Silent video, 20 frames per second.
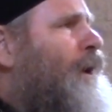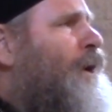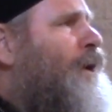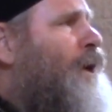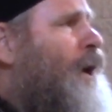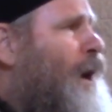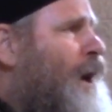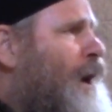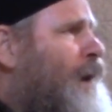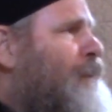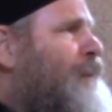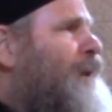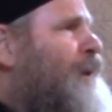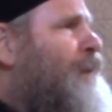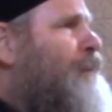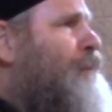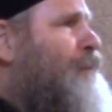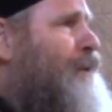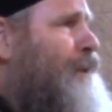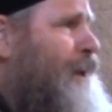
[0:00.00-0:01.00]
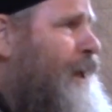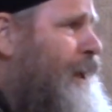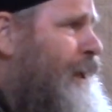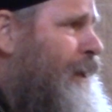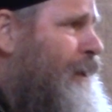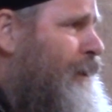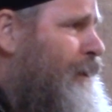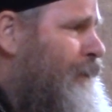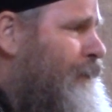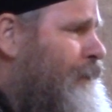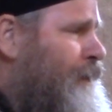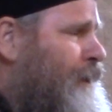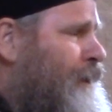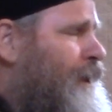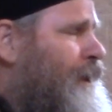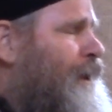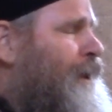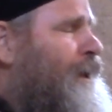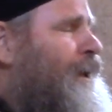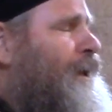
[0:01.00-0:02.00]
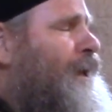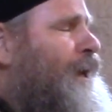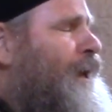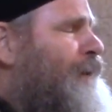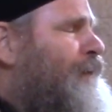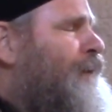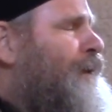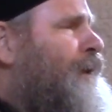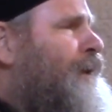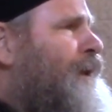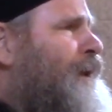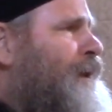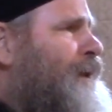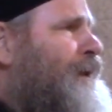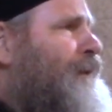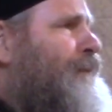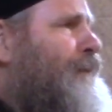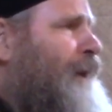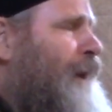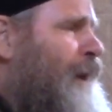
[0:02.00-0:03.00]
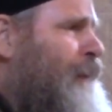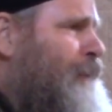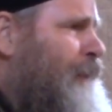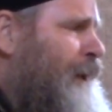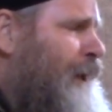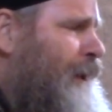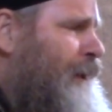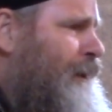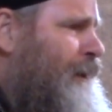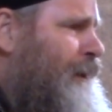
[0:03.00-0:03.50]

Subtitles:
common prayer, even in the family,